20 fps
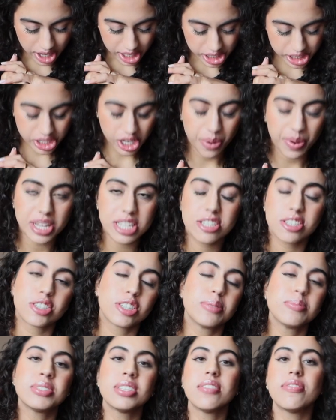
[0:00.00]
So in
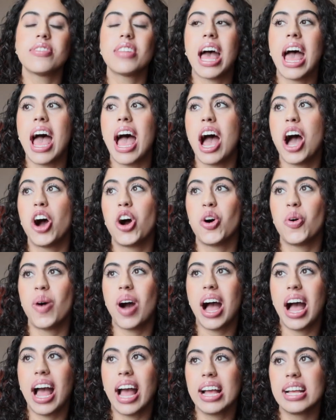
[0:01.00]
terms of how
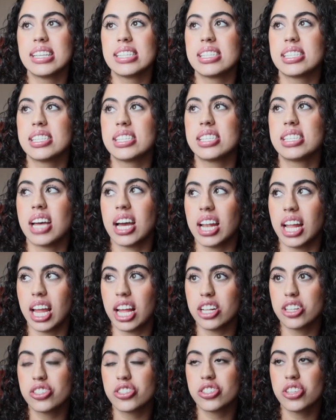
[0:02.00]
I
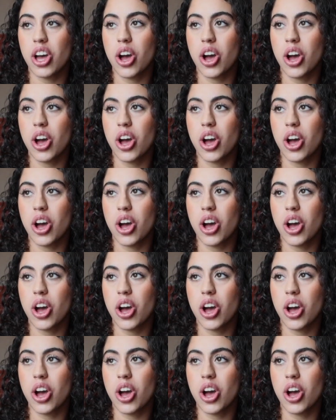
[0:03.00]
studied,